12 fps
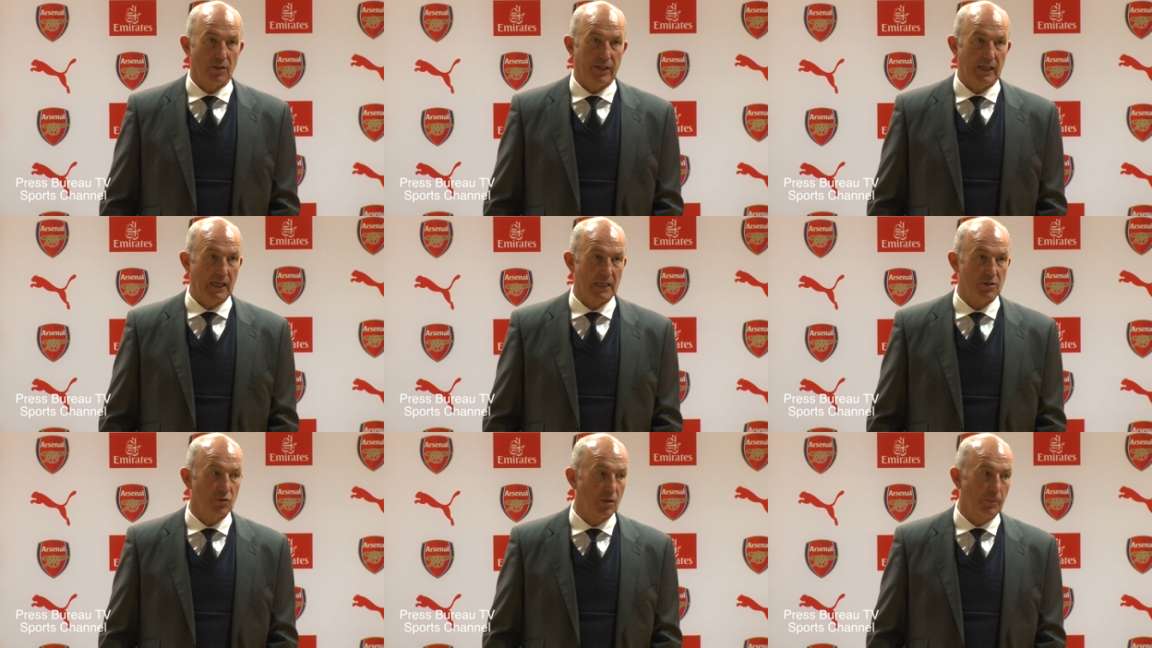I think
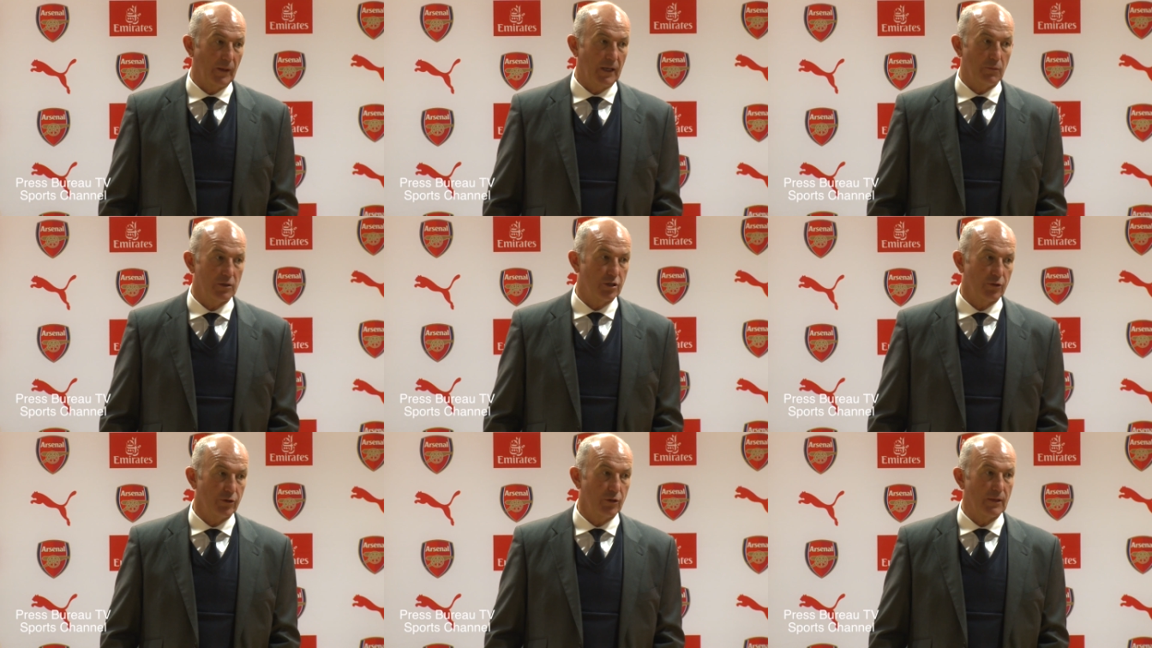Arsenal could play with
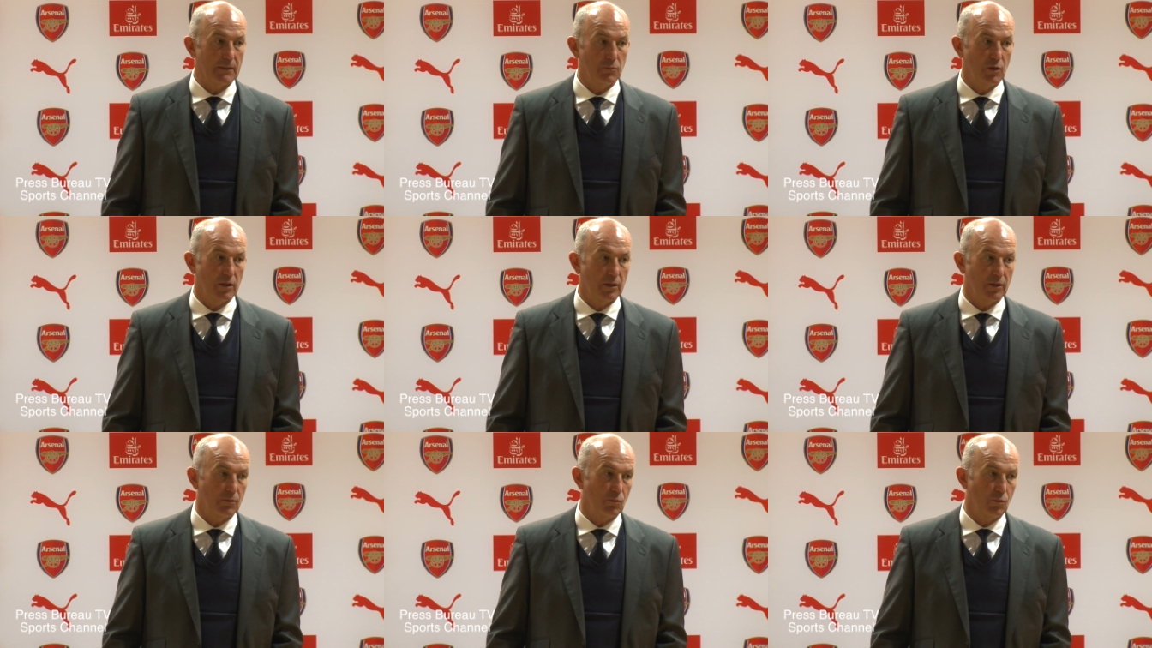Giroud and
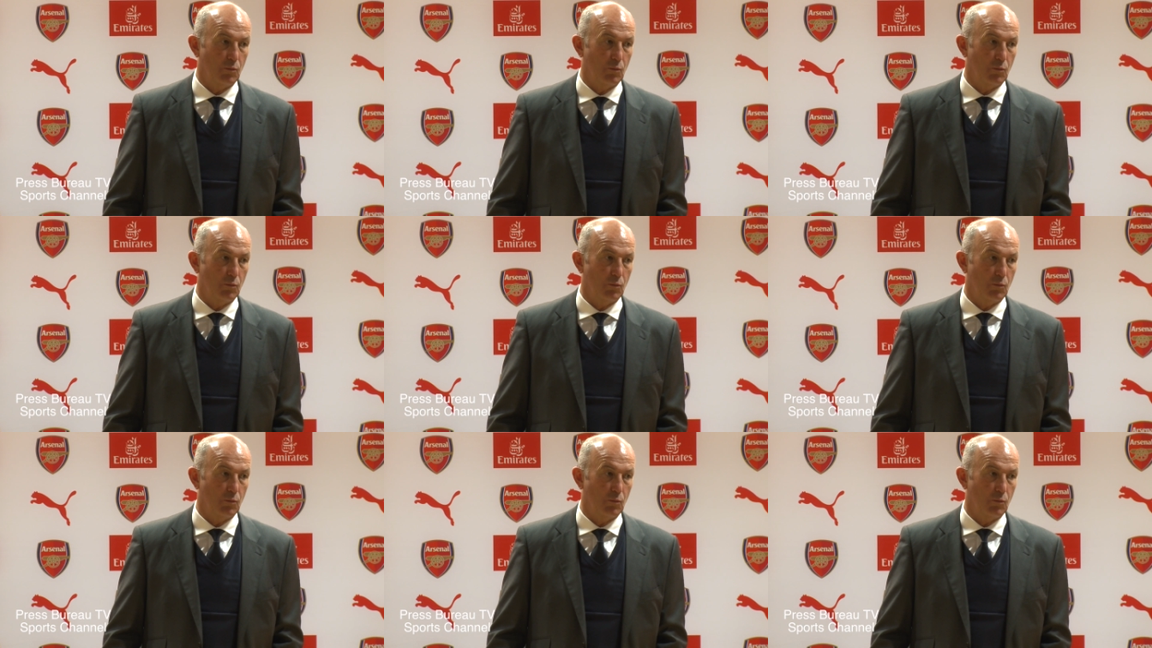with